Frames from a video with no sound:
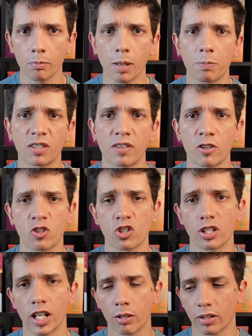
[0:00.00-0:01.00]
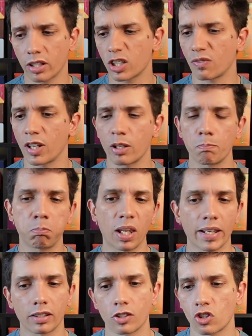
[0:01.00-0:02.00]
is very generic, it's very
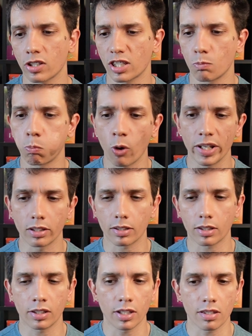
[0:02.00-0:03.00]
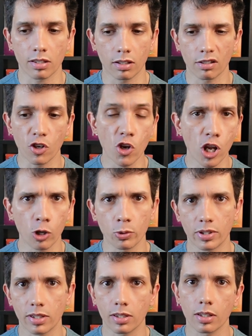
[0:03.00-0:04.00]
bland, it's just points, these
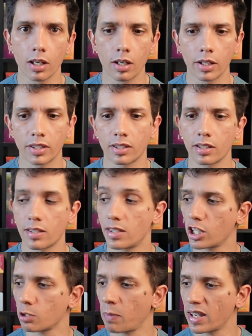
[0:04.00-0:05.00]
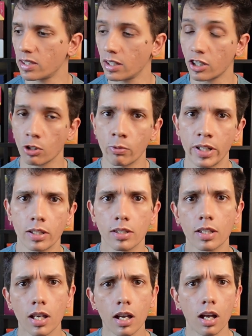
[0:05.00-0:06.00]
nodes. It's a 6x6
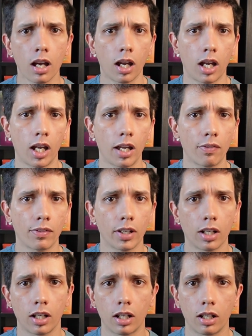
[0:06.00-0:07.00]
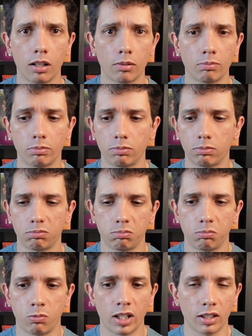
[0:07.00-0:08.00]
grid, and
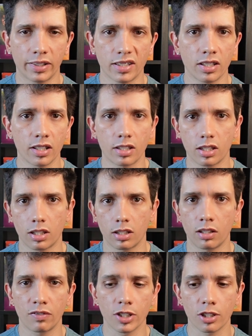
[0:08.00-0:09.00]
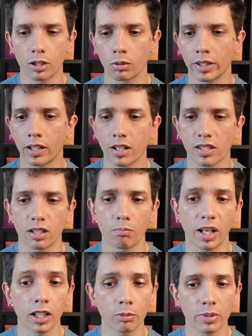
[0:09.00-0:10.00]
well, that's it. Even though there are
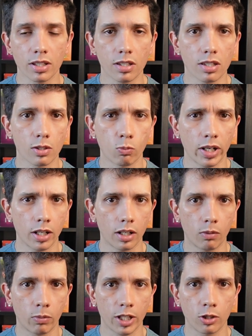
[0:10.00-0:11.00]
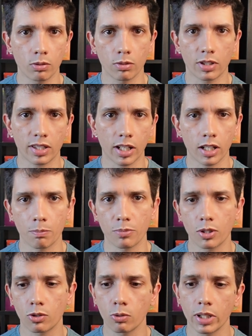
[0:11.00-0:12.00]
some elements when you set
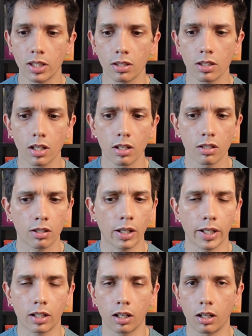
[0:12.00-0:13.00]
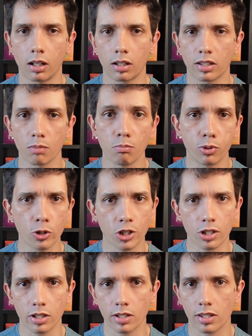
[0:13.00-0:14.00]
up to it, like some
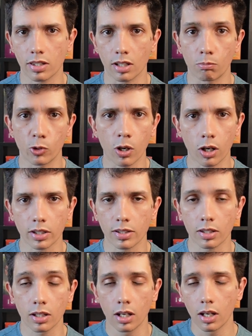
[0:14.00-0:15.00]
bushes, some rocks,